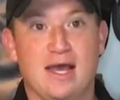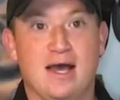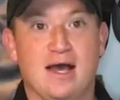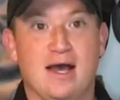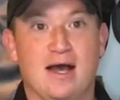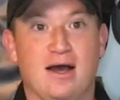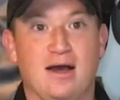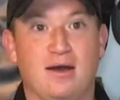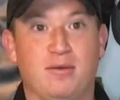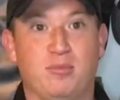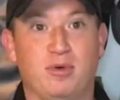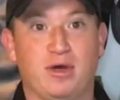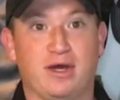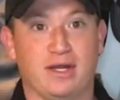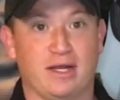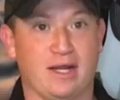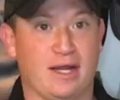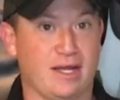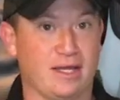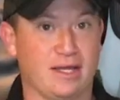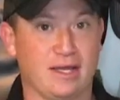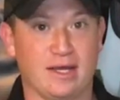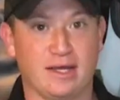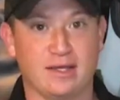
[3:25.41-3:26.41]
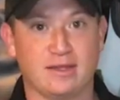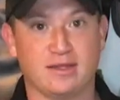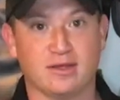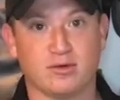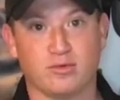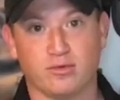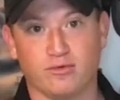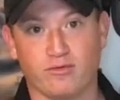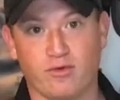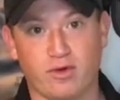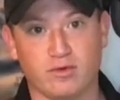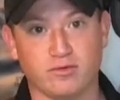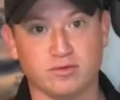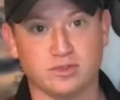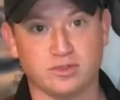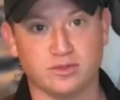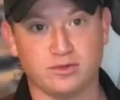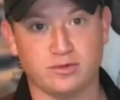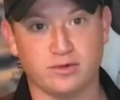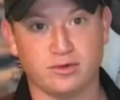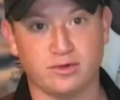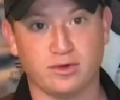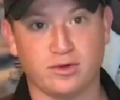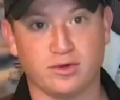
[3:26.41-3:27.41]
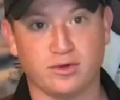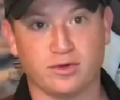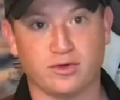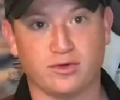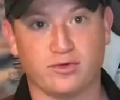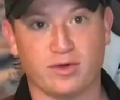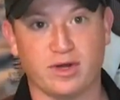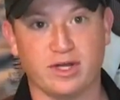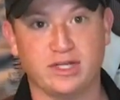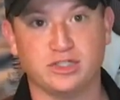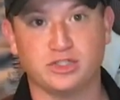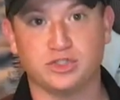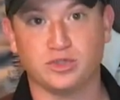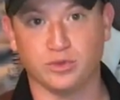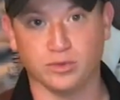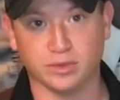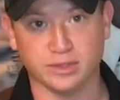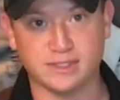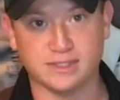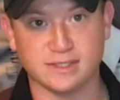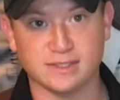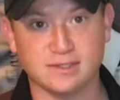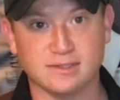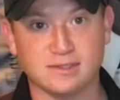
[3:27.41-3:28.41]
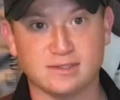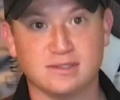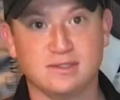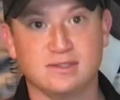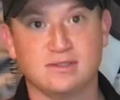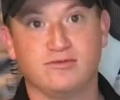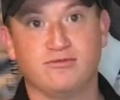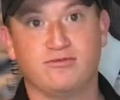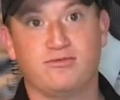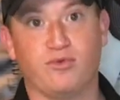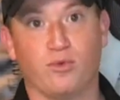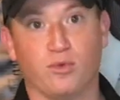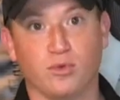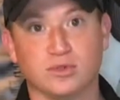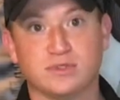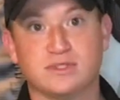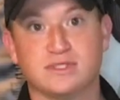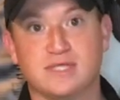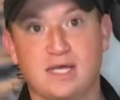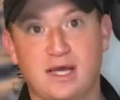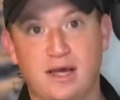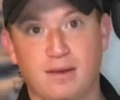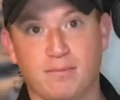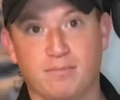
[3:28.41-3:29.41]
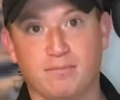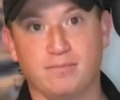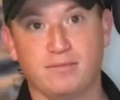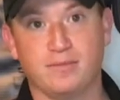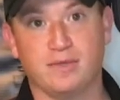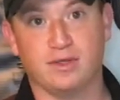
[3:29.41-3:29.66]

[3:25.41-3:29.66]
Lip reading: But I think revolvers are great choices for some.